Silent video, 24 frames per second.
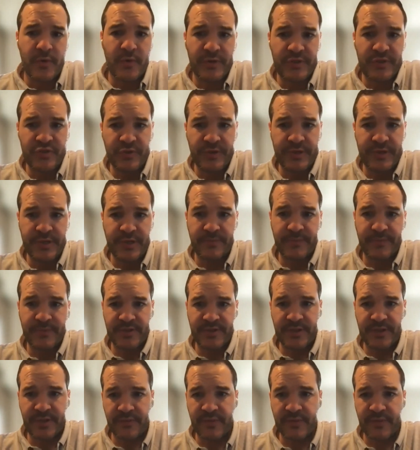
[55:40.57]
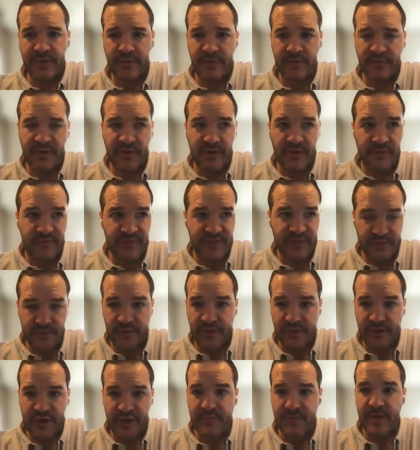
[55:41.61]
We treat it almost like a very
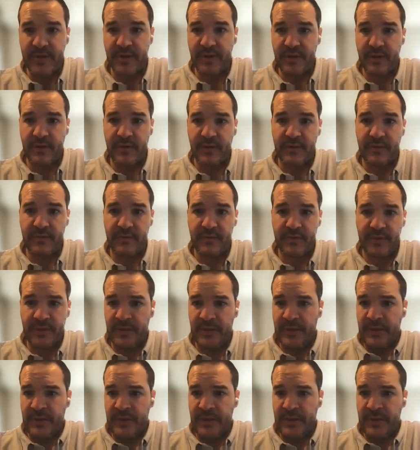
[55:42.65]
physical ailment of,